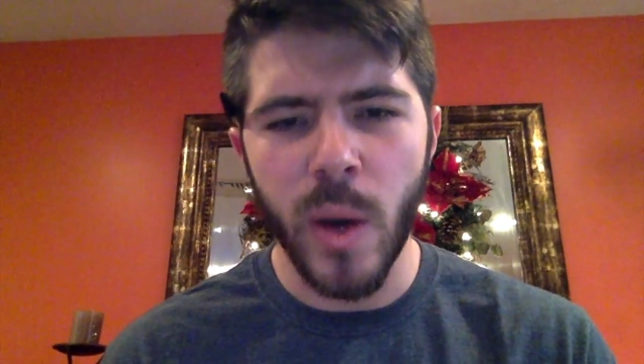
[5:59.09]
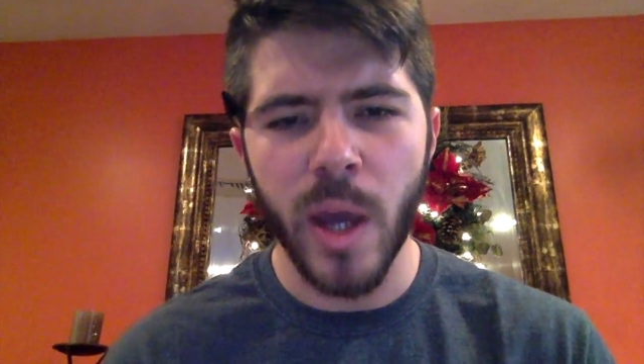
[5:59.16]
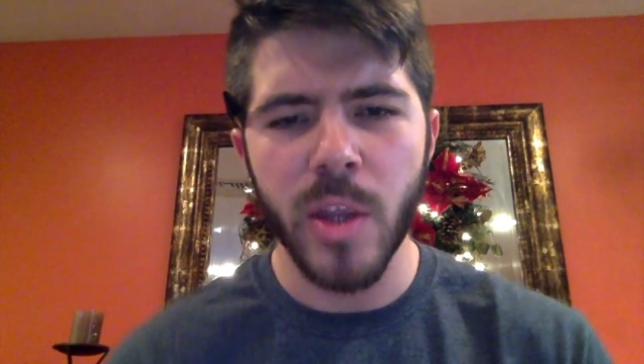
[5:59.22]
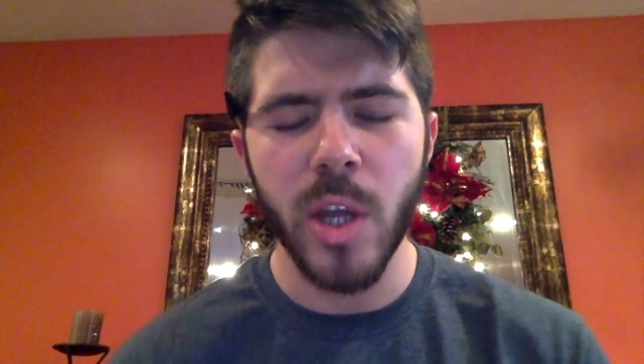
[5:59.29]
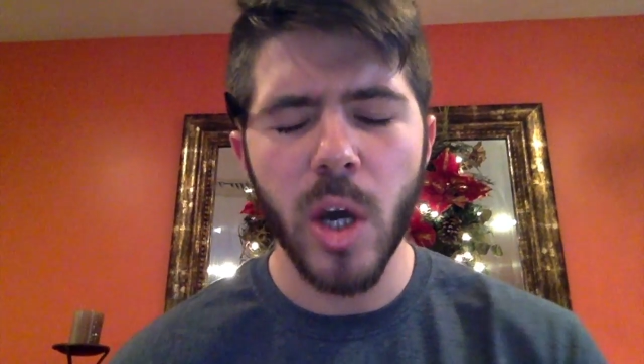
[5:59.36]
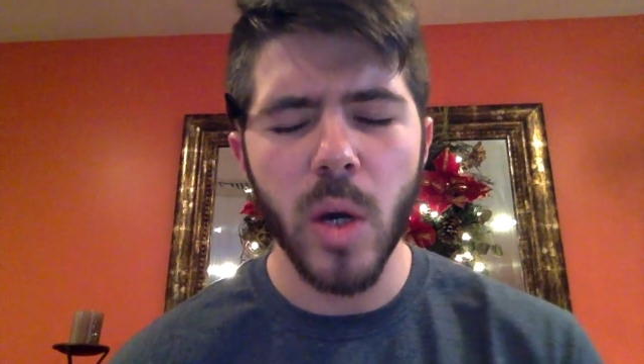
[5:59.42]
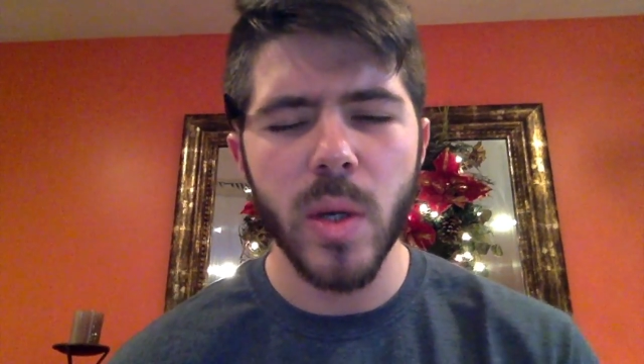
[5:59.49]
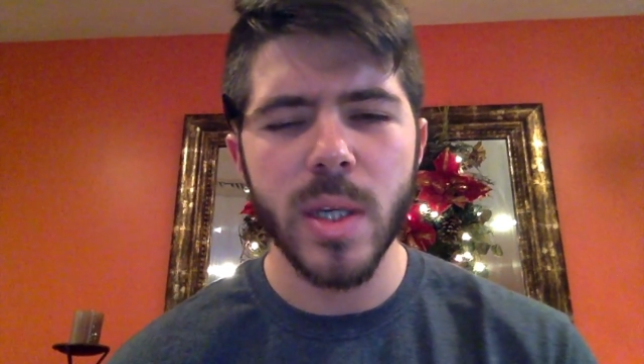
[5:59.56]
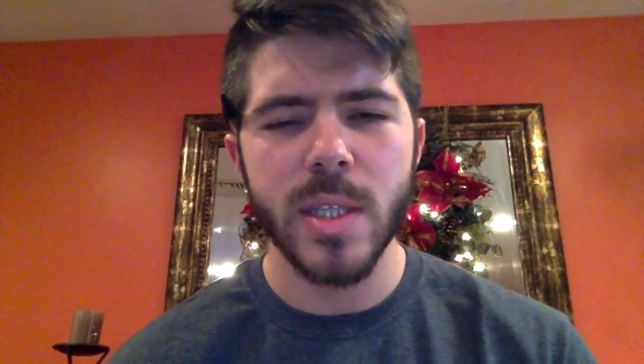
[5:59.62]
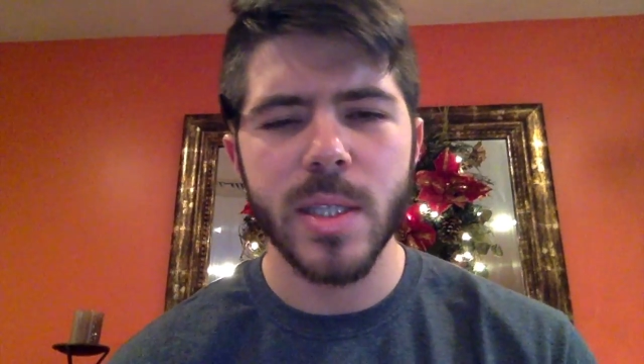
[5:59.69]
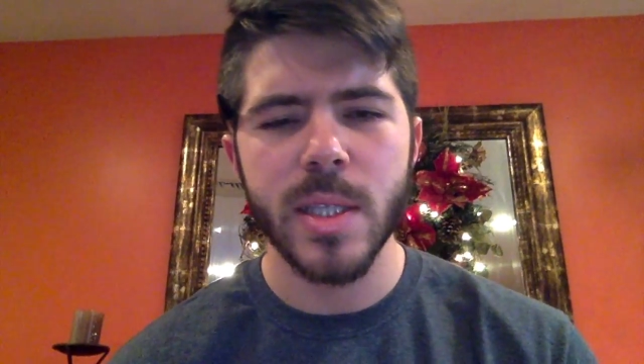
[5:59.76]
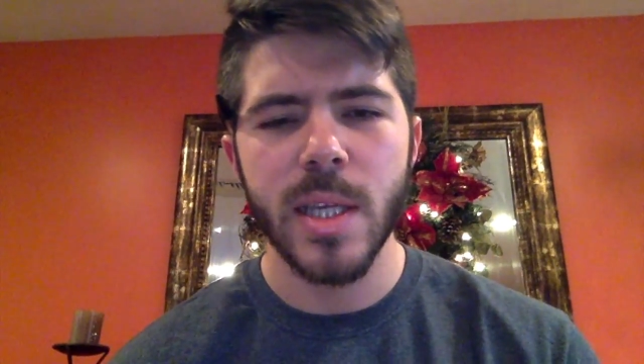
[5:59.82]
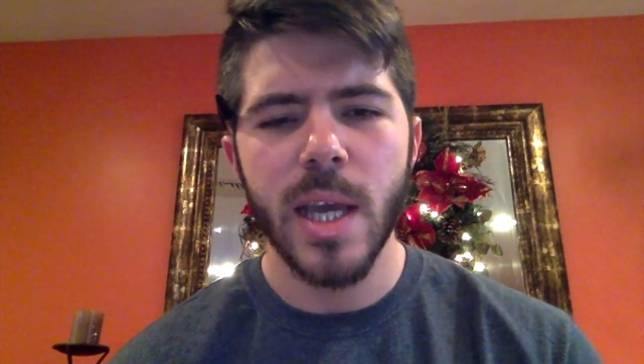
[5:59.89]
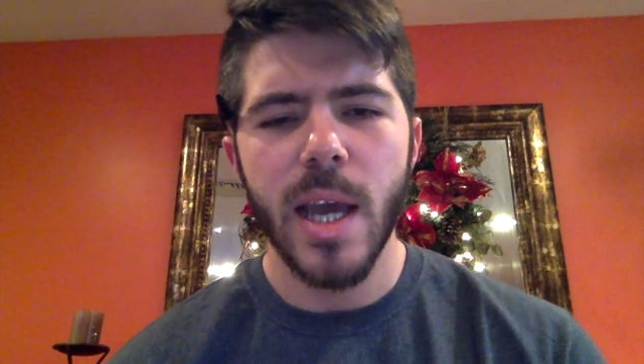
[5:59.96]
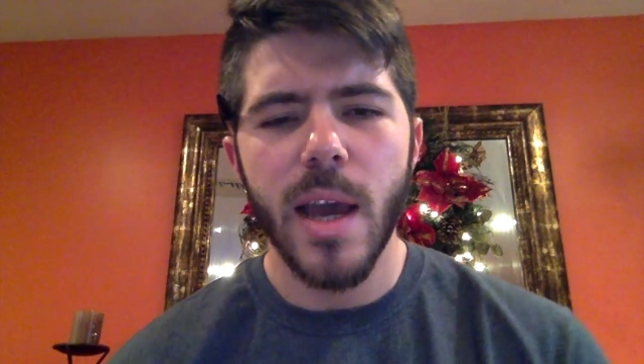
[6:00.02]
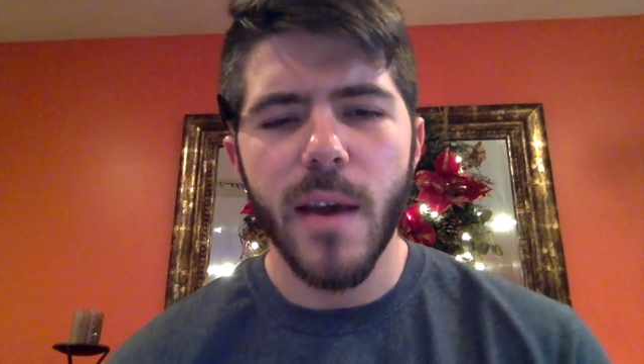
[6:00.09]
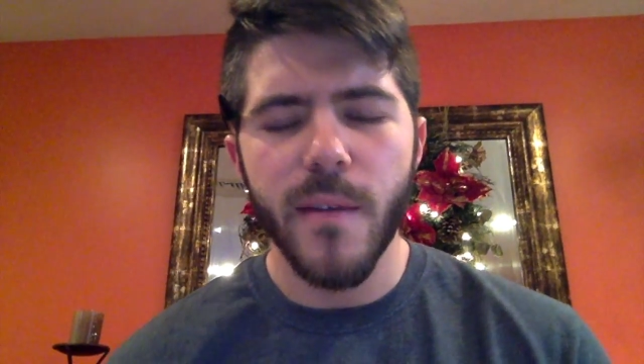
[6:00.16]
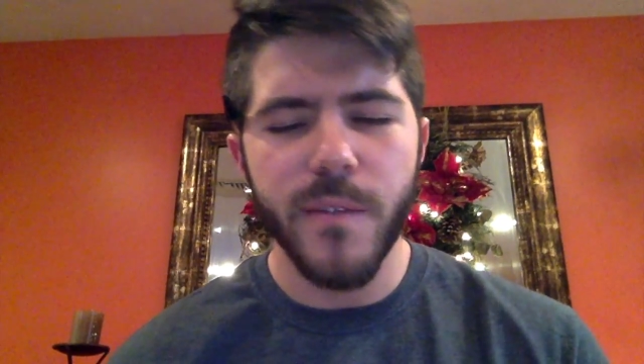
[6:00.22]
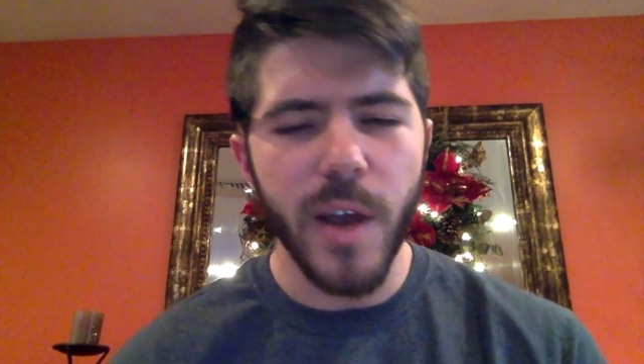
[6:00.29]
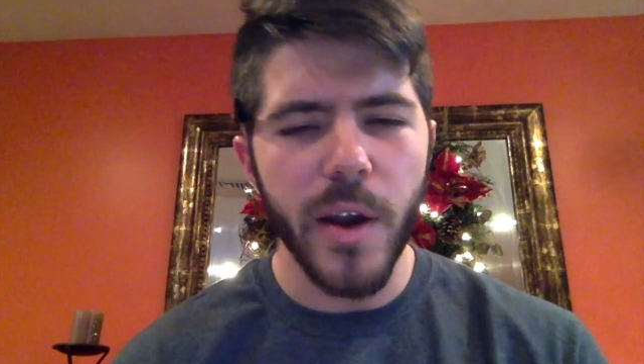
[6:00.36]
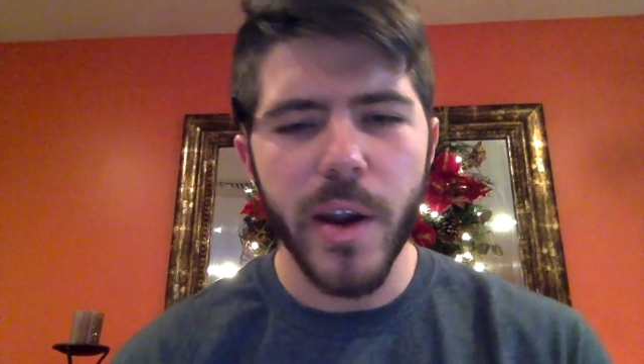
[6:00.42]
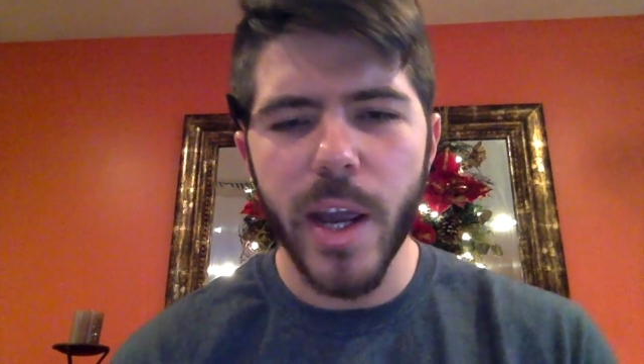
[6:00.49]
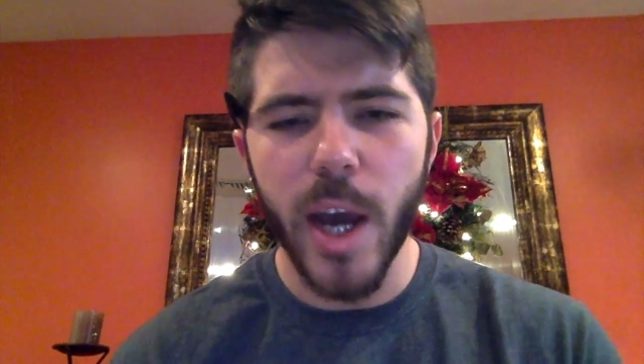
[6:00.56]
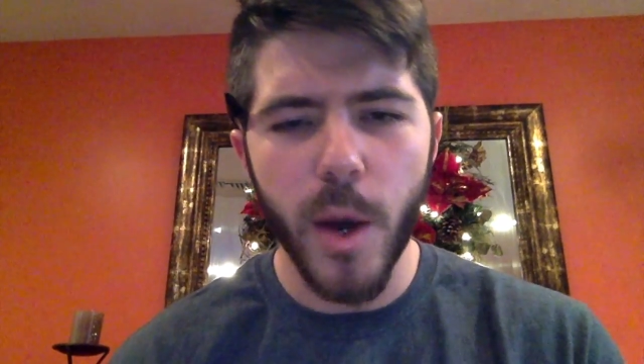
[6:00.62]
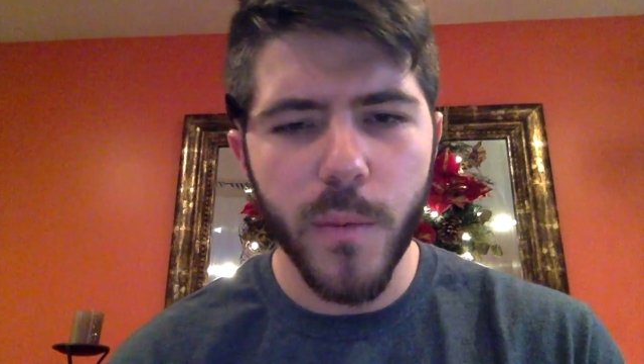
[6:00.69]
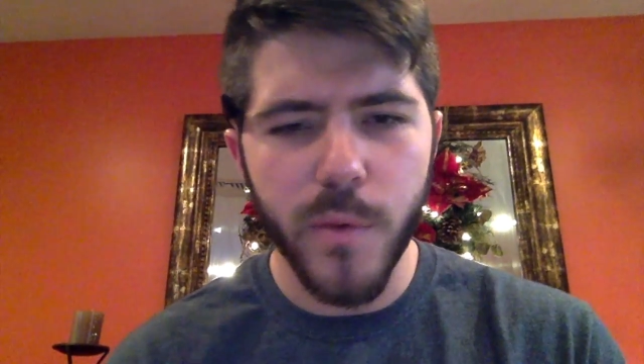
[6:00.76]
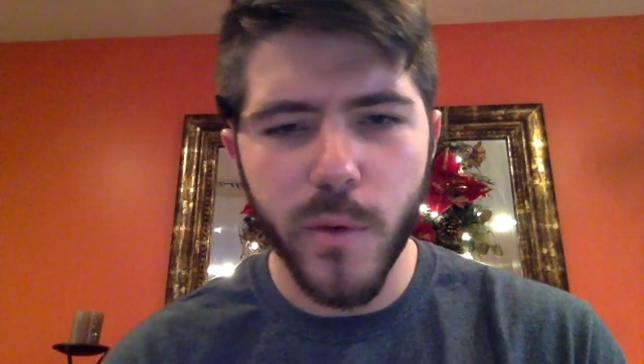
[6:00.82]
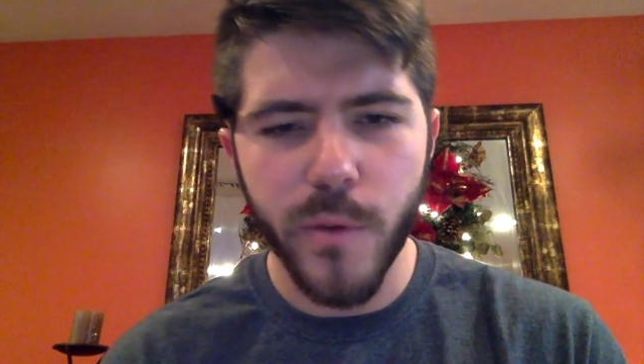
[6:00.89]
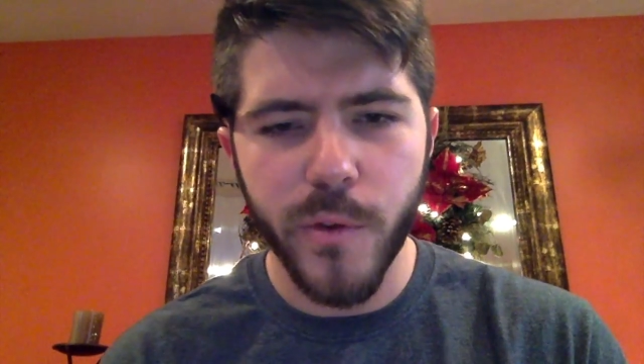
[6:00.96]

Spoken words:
I know it's very helpful